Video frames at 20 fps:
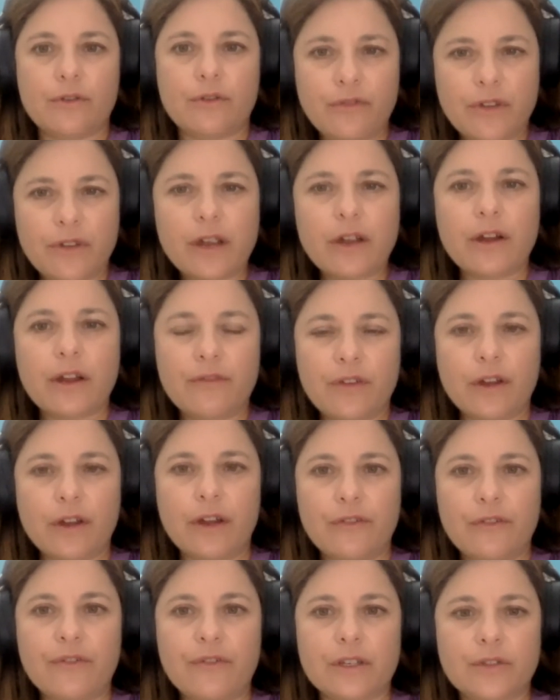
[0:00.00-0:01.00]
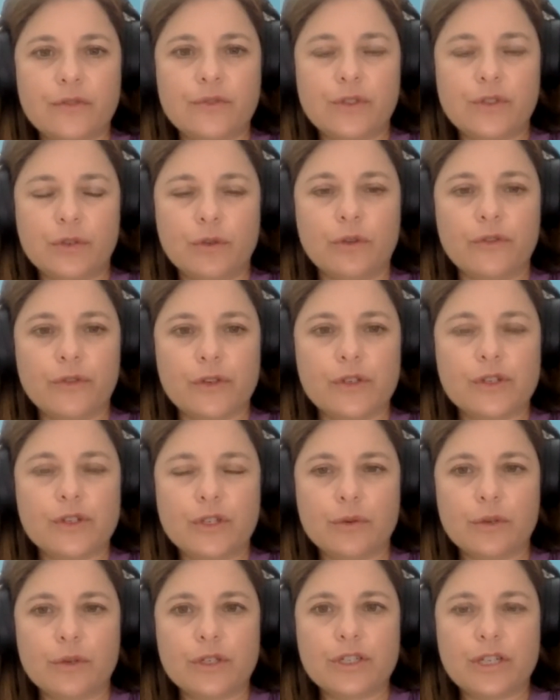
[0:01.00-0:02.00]
very, very effective tool for
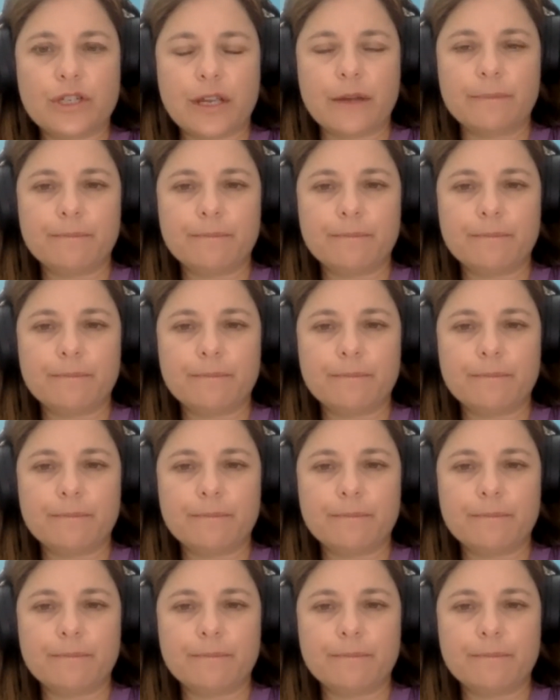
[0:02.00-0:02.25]
stewardship.